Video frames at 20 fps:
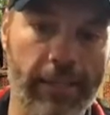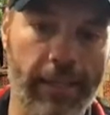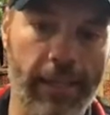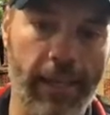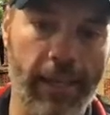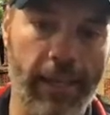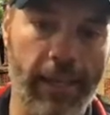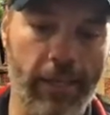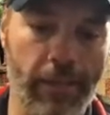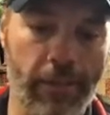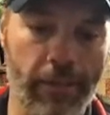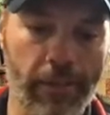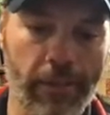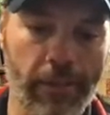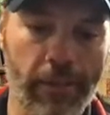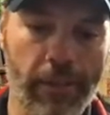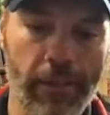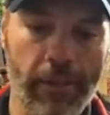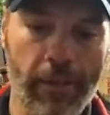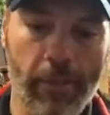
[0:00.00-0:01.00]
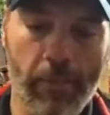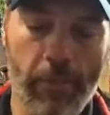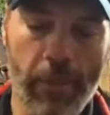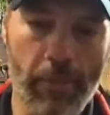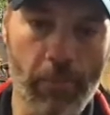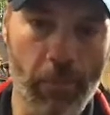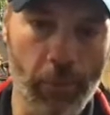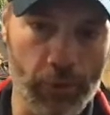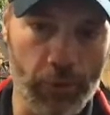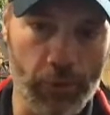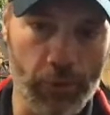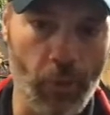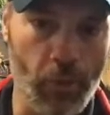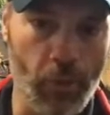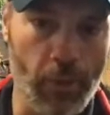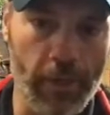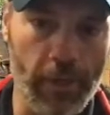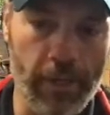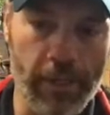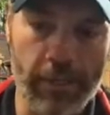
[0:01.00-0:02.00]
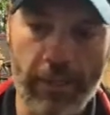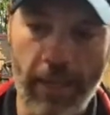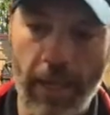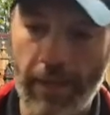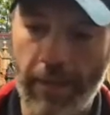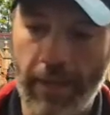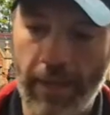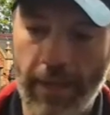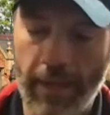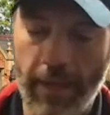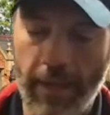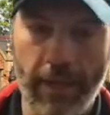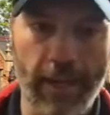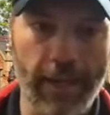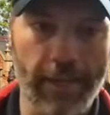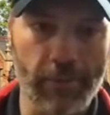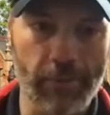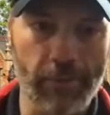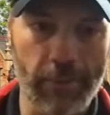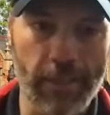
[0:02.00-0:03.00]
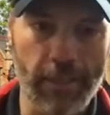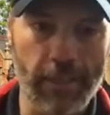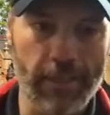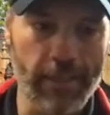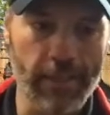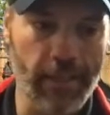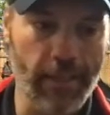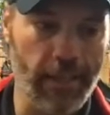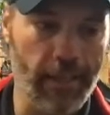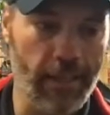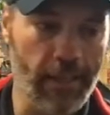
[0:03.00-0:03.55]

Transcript: hear people's stories, how they connect with Disney.